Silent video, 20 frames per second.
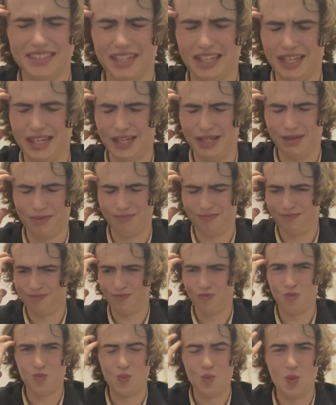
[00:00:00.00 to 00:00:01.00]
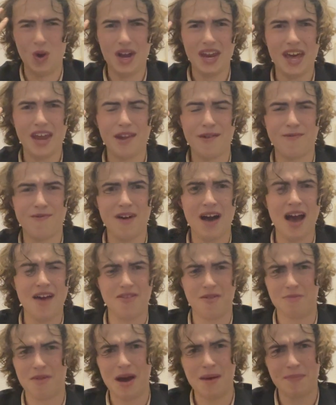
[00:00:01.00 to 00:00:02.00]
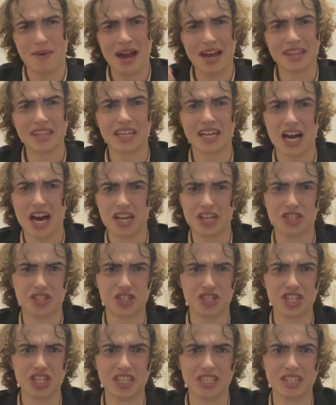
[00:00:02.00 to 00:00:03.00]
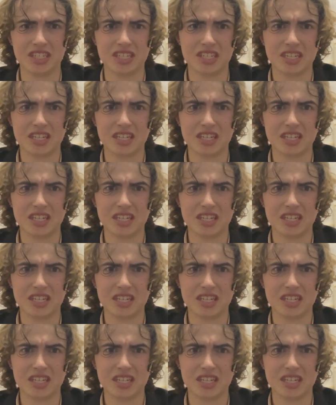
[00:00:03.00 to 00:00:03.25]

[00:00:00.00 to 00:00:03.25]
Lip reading: 1 out of 5, I'm not buying the cottage cheese.